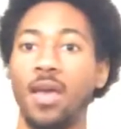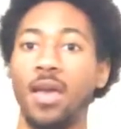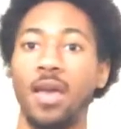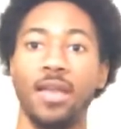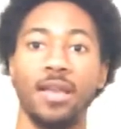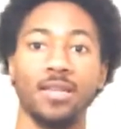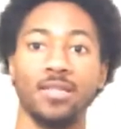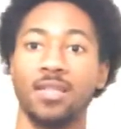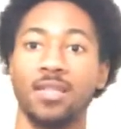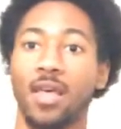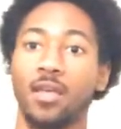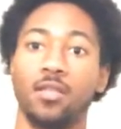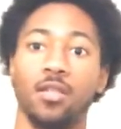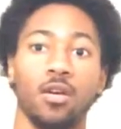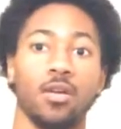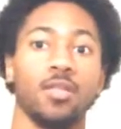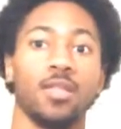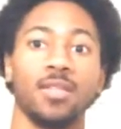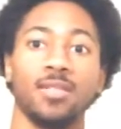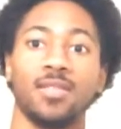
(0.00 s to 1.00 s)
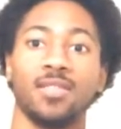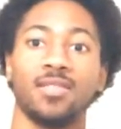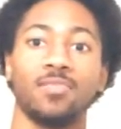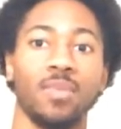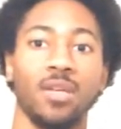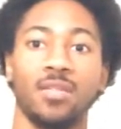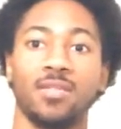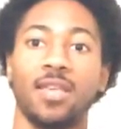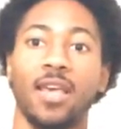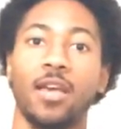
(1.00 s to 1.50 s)
and it's like, look, this is
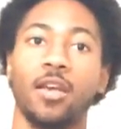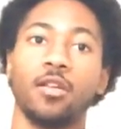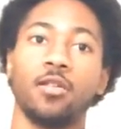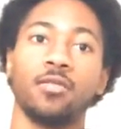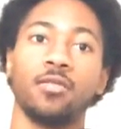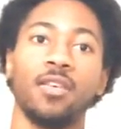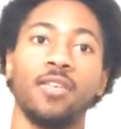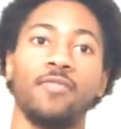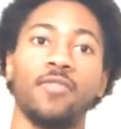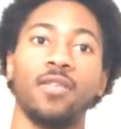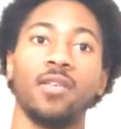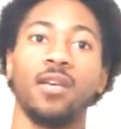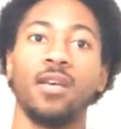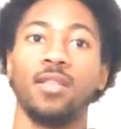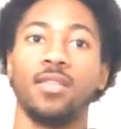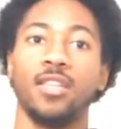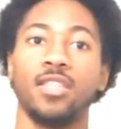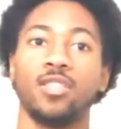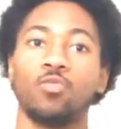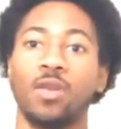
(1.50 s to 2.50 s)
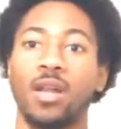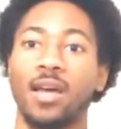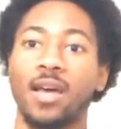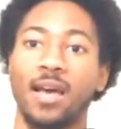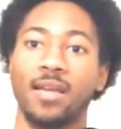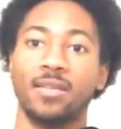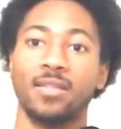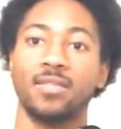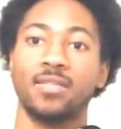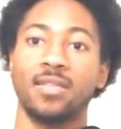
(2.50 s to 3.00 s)
me, take it or leave it. This is what I
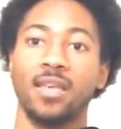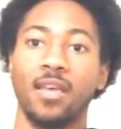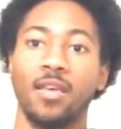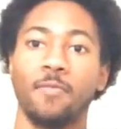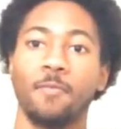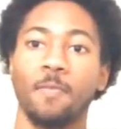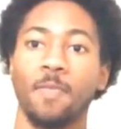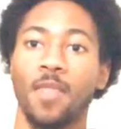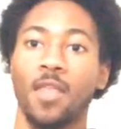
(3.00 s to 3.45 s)
got to say.